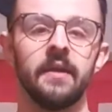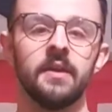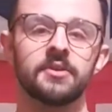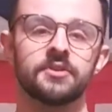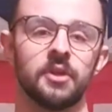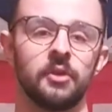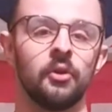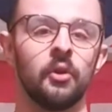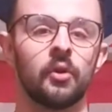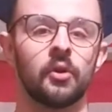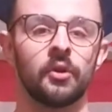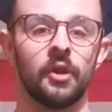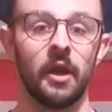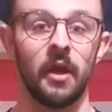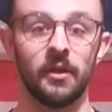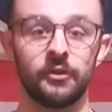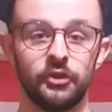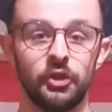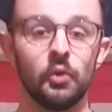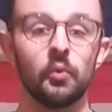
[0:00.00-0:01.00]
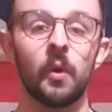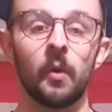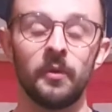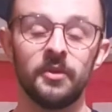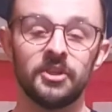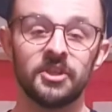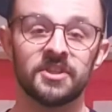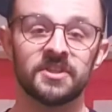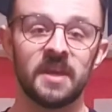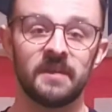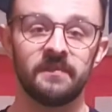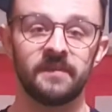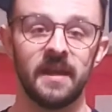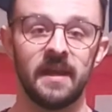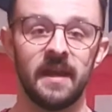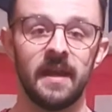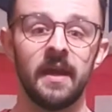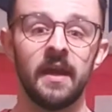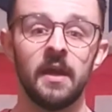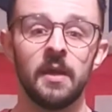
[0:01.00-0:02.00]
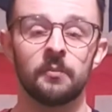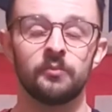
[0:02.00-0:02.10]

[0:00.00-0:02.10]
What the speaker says: So you're gonna do what we just said there,